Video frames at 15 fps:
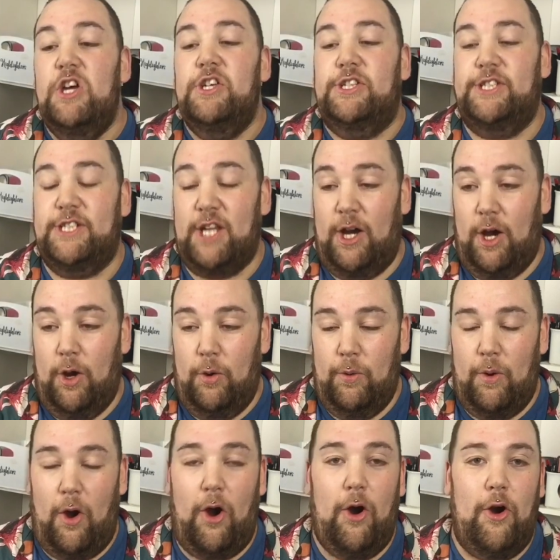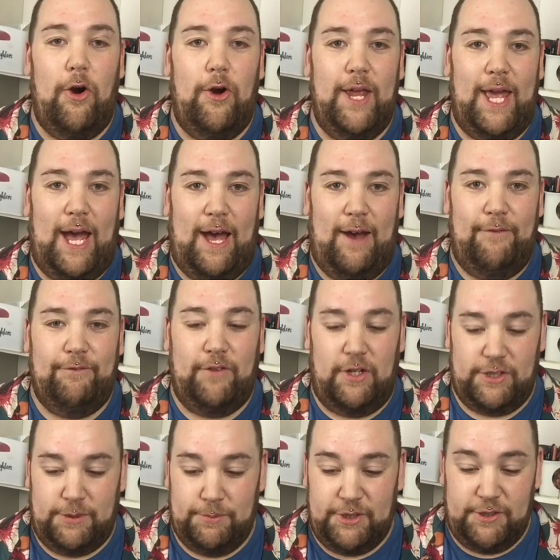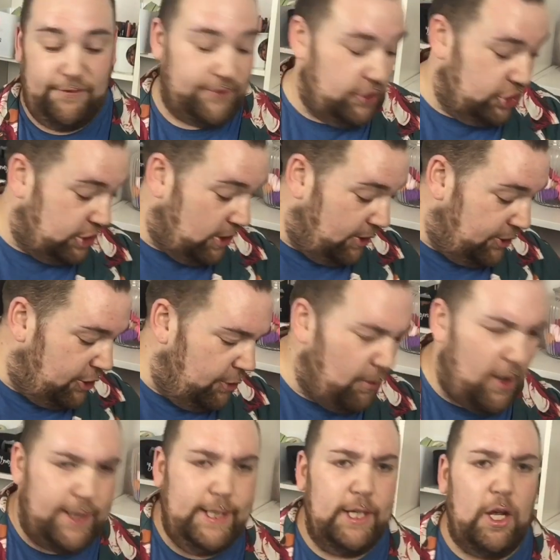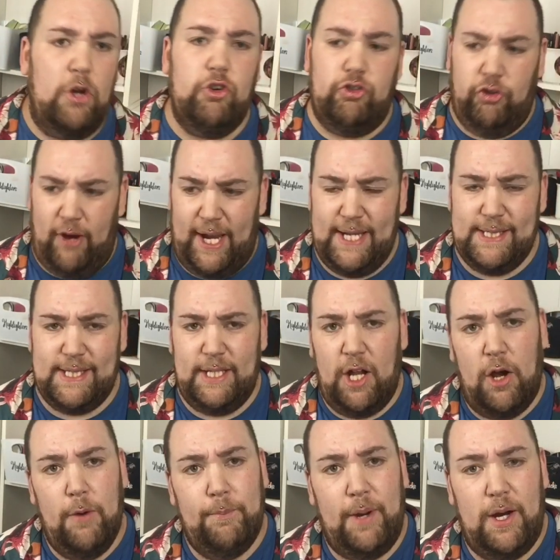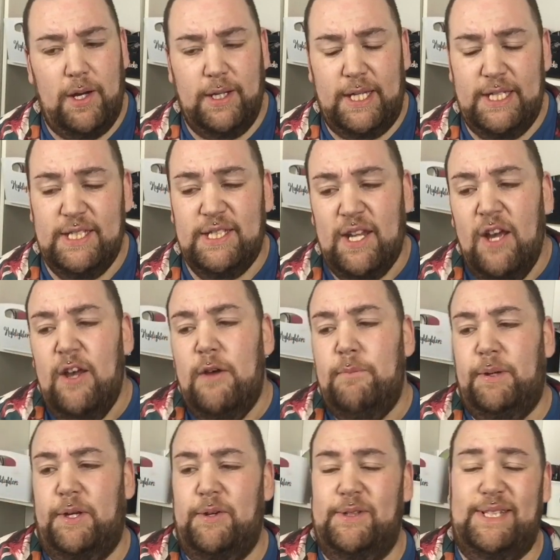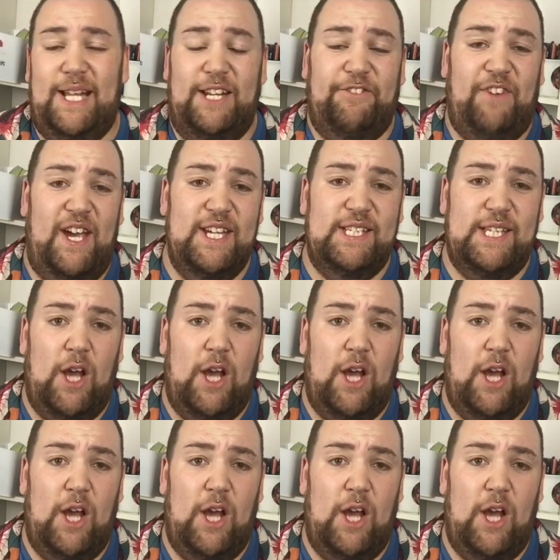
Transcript: So, I have got some stuff to show you. I didn't go crazy in Home Bargains because, let's face